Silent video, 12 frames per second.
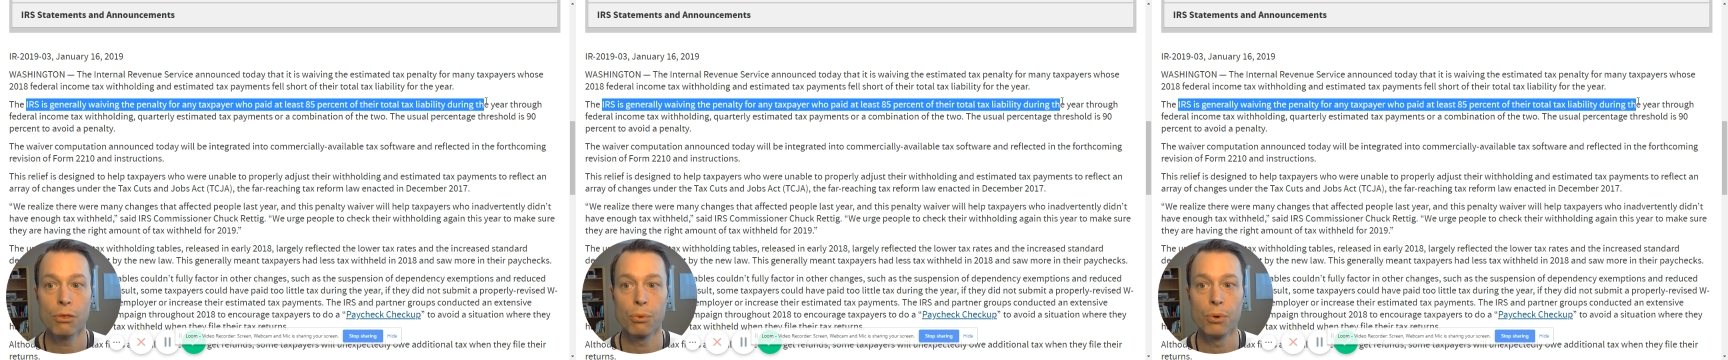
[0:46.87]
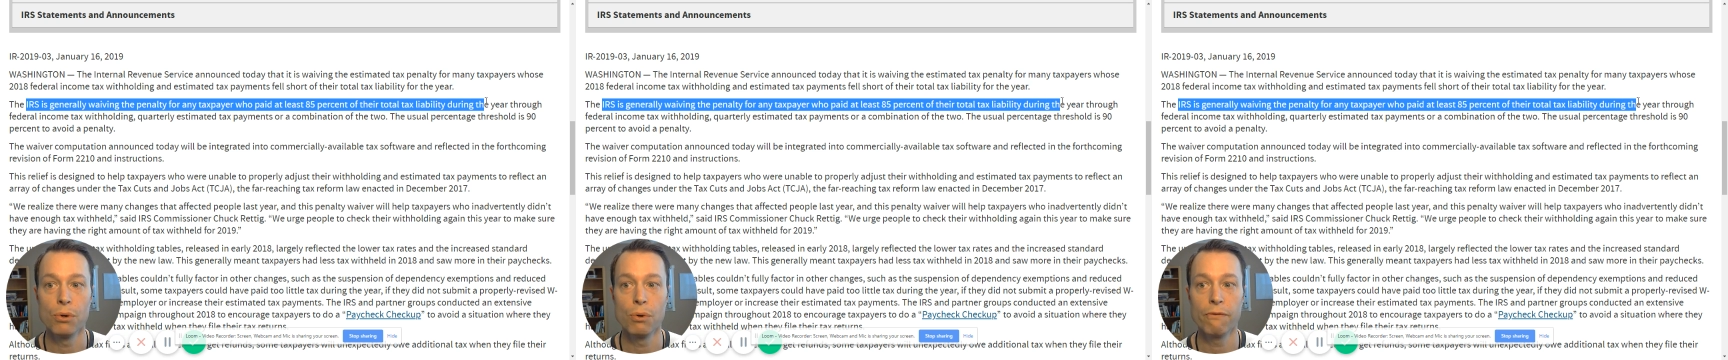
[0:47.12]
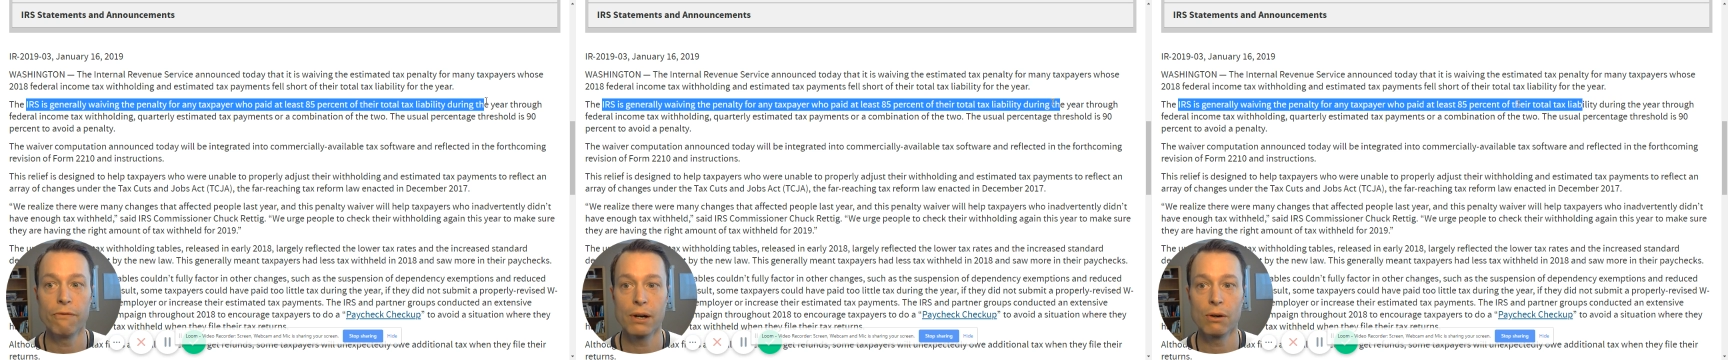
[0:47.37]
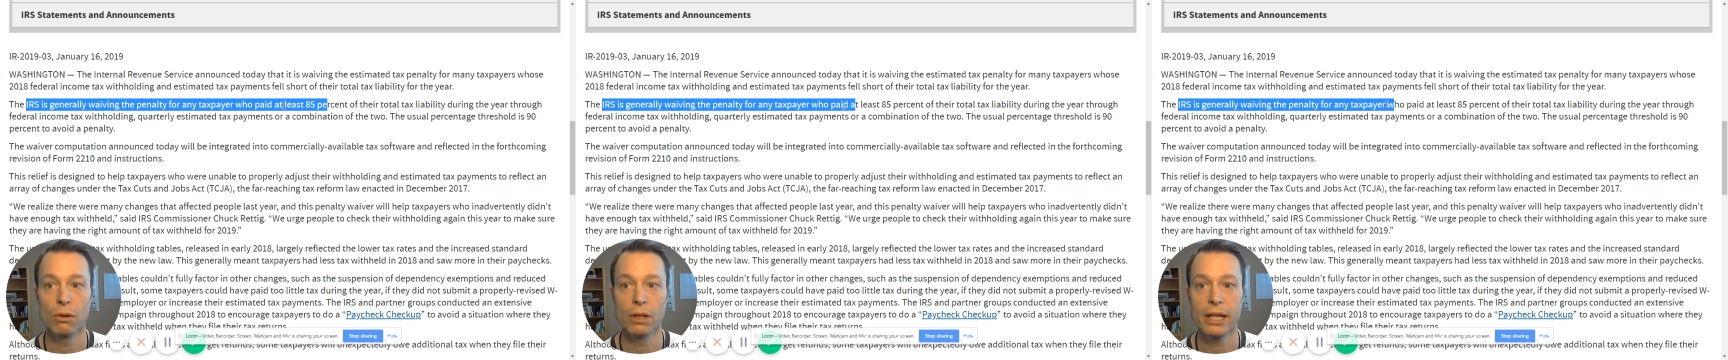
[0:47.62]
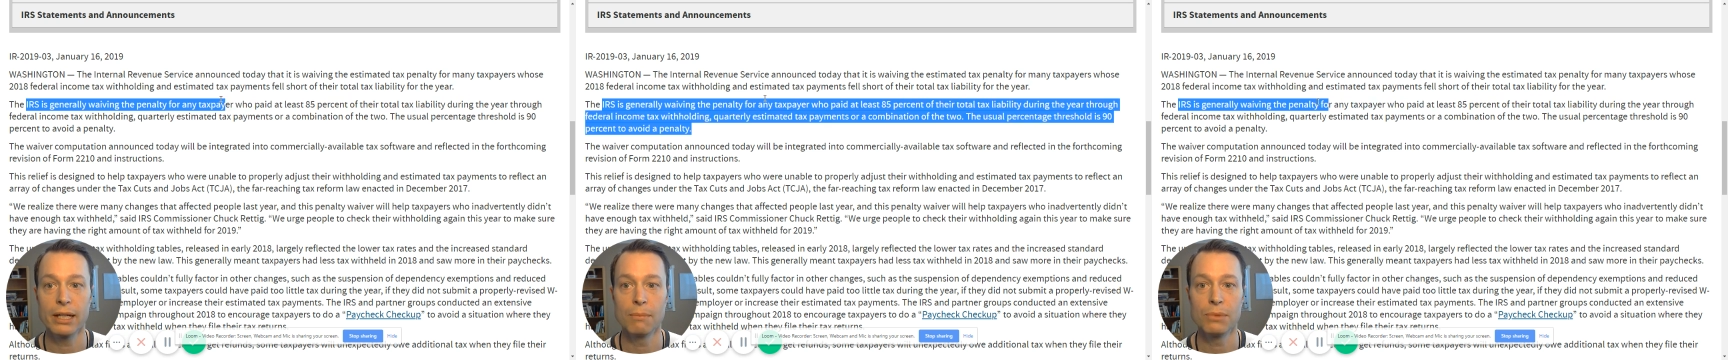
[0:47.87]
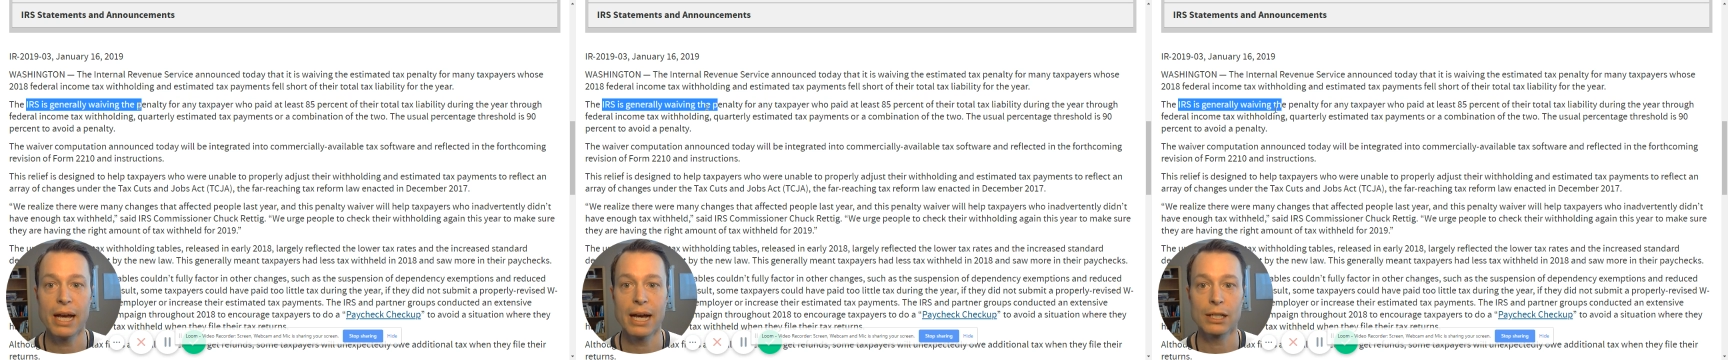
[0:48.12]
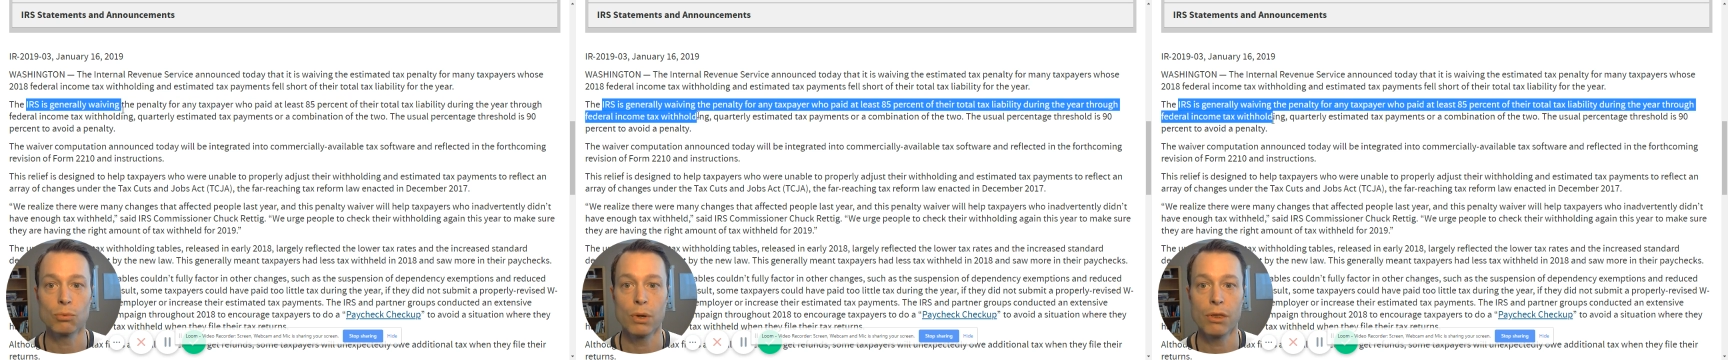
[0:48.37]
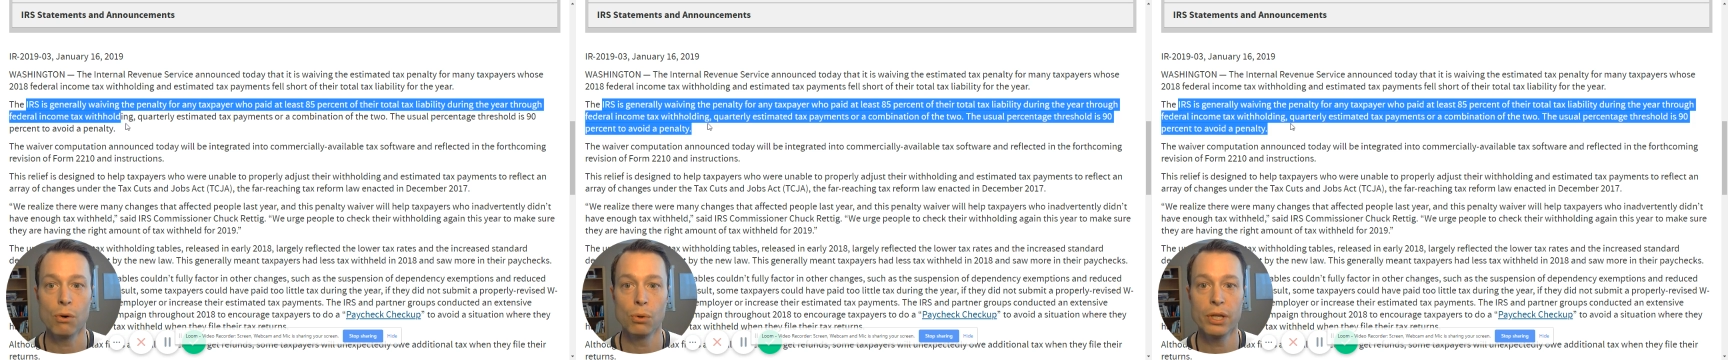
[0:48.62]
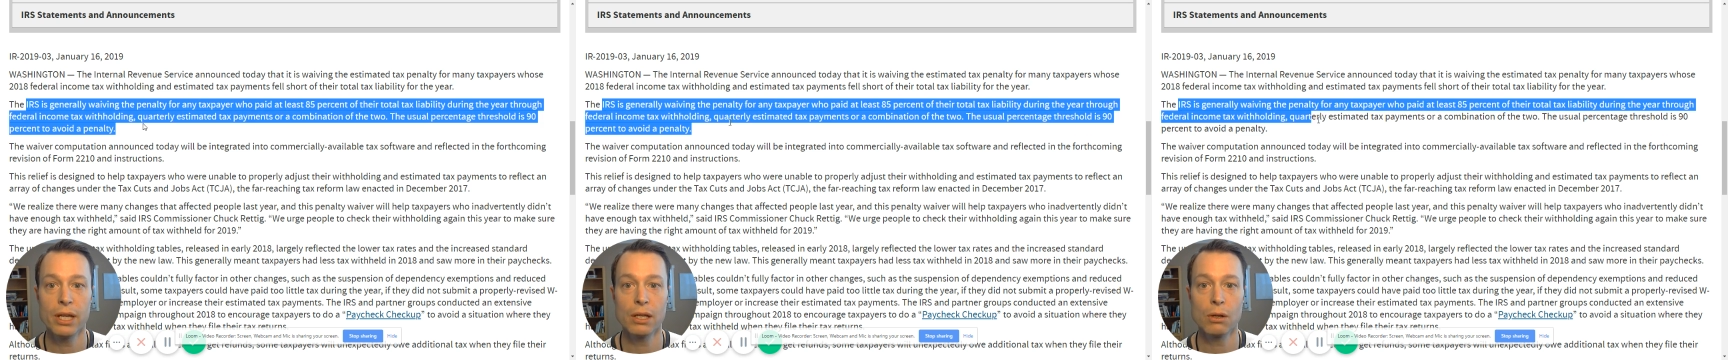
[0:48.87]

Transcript: through federal income tax withholding,